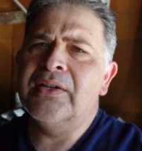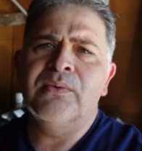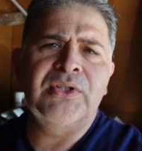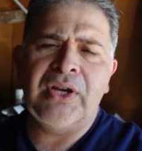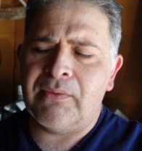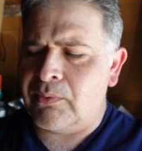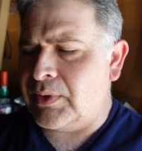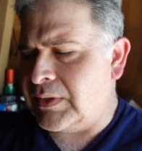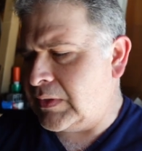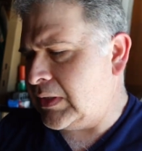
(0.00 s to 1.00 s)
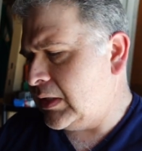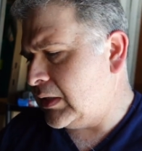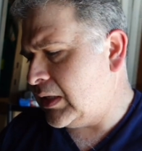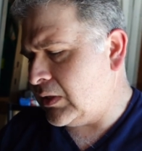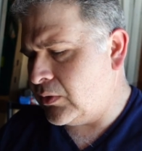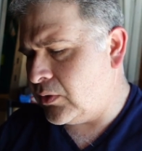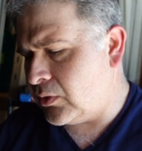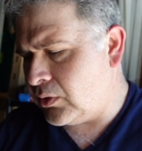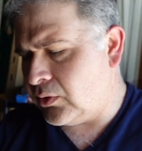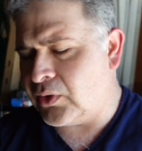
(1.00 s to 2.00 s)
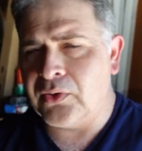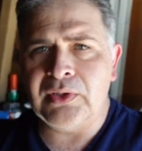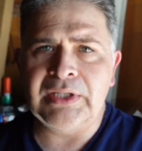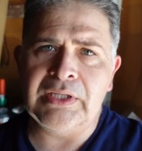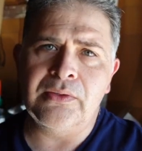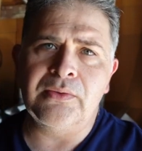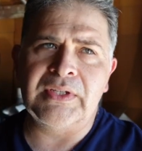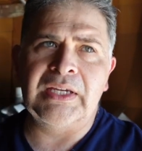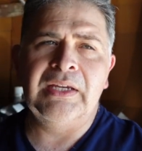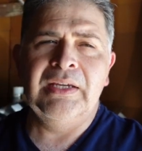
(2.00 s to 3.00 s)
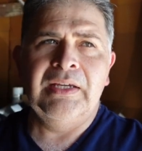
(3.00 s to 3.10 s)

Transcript: whichever ones that you're currently using.